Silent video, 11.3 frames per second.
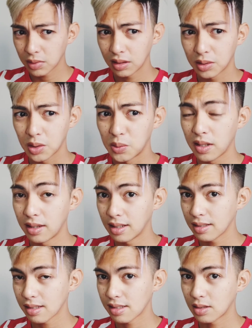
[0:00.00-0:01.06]
I'm gonna go with
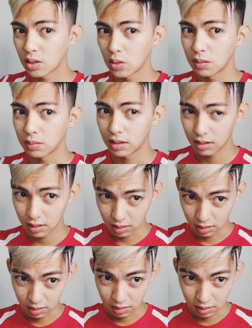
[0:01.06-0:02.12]
this, so I'm
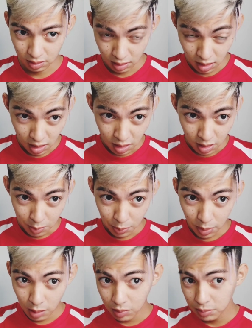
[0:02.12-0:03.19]
gonna
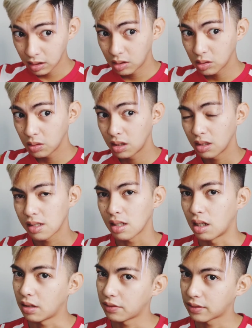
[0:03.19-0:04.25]
probably do this
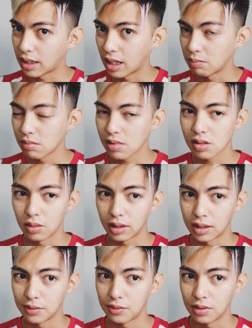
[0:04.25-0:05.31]
off cam so I
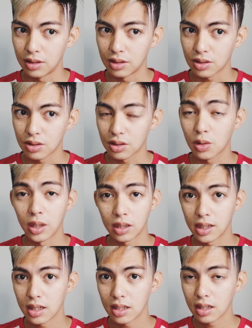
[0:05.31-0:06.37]
can finish
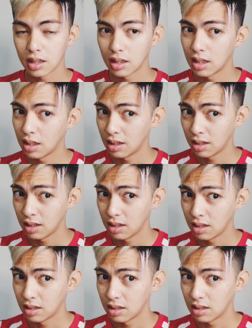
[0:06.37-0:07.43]
quicker,
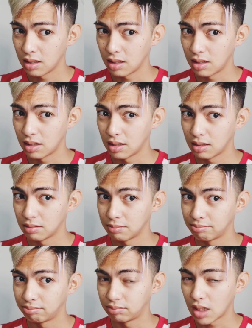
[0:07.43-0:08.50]
and